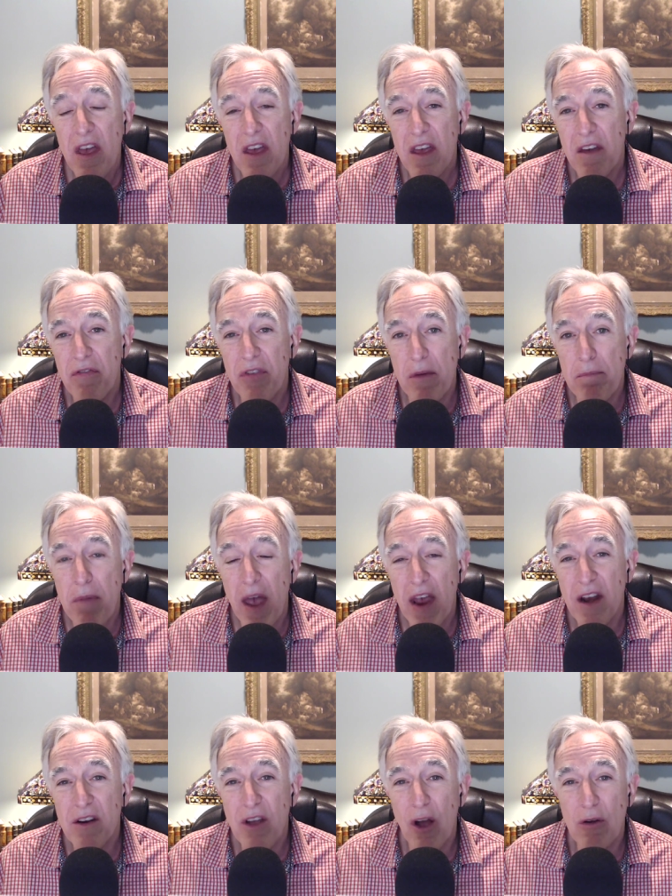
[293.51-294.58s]
if the
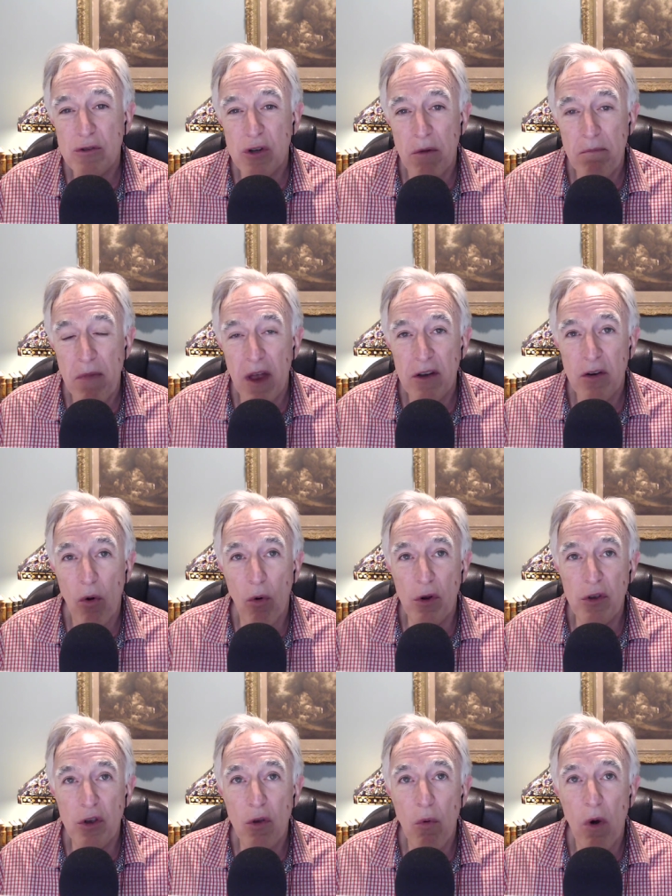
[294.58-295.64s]
paid coach or mentor
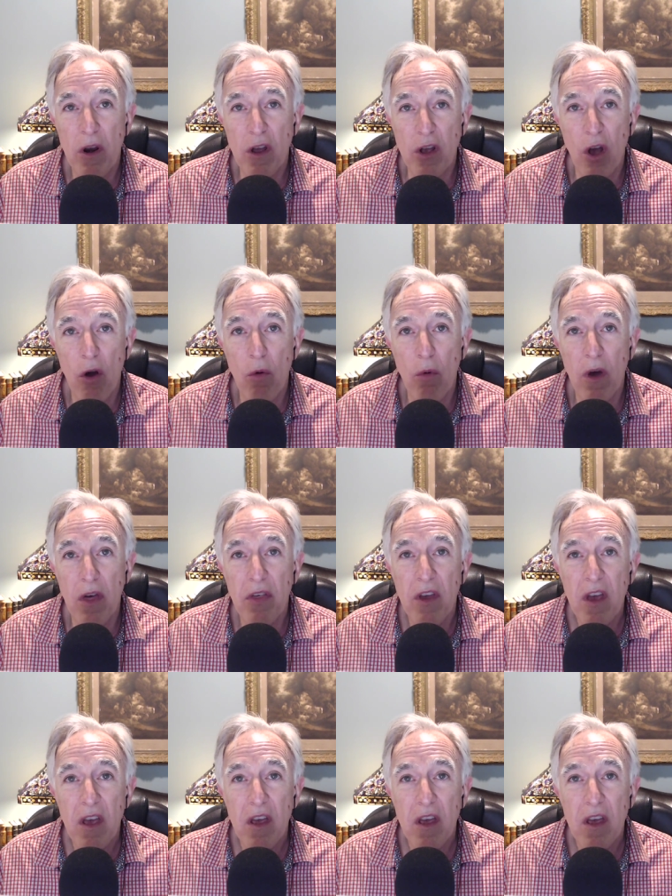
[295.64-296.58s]
you want to go with